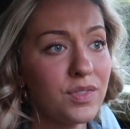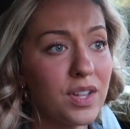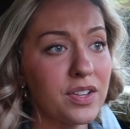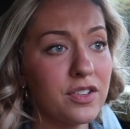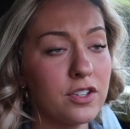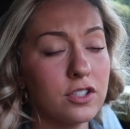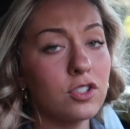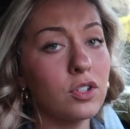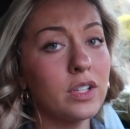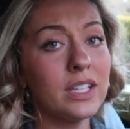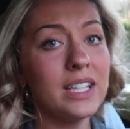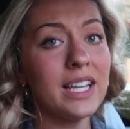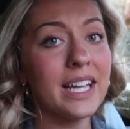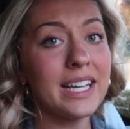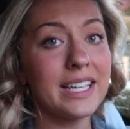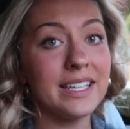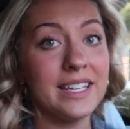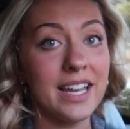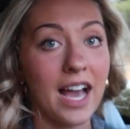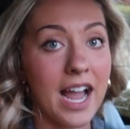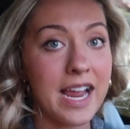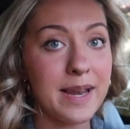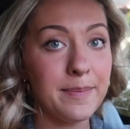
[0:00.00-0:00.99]
there's only like
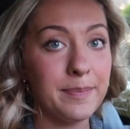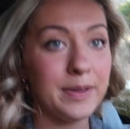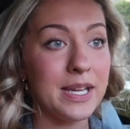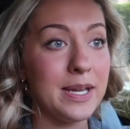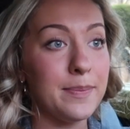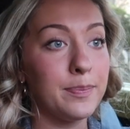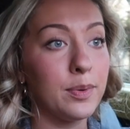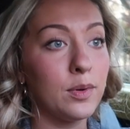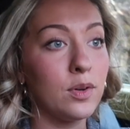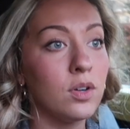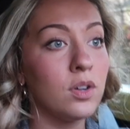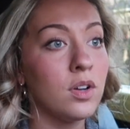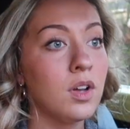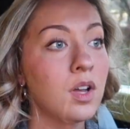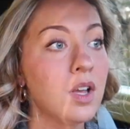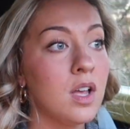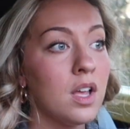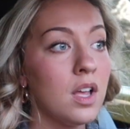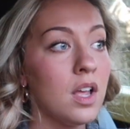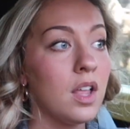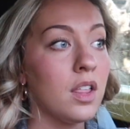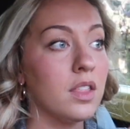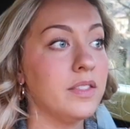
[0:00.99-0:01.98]
nine people
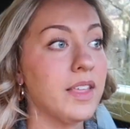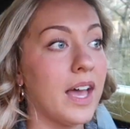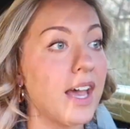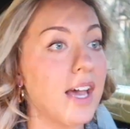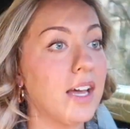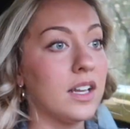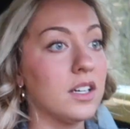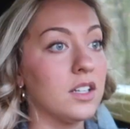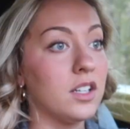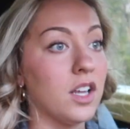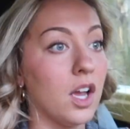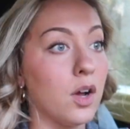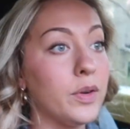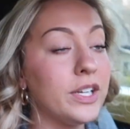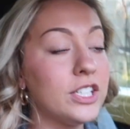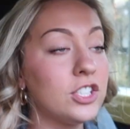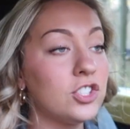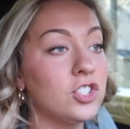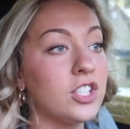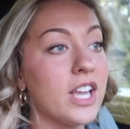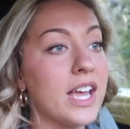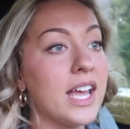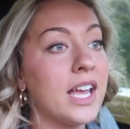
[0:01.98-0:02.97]
that go
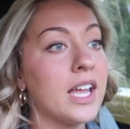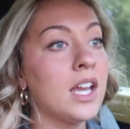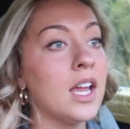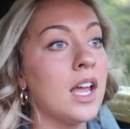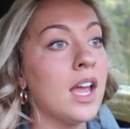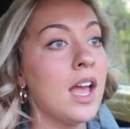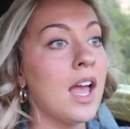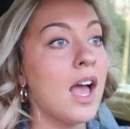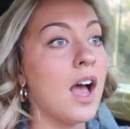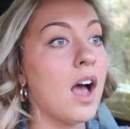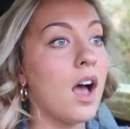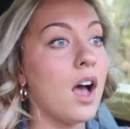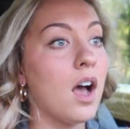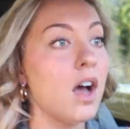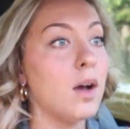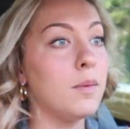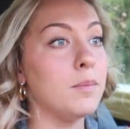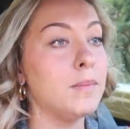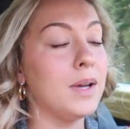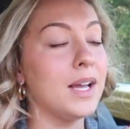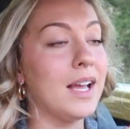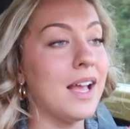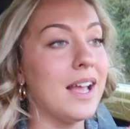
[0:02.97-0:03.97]
each day
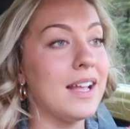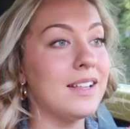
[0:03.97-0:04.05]
um,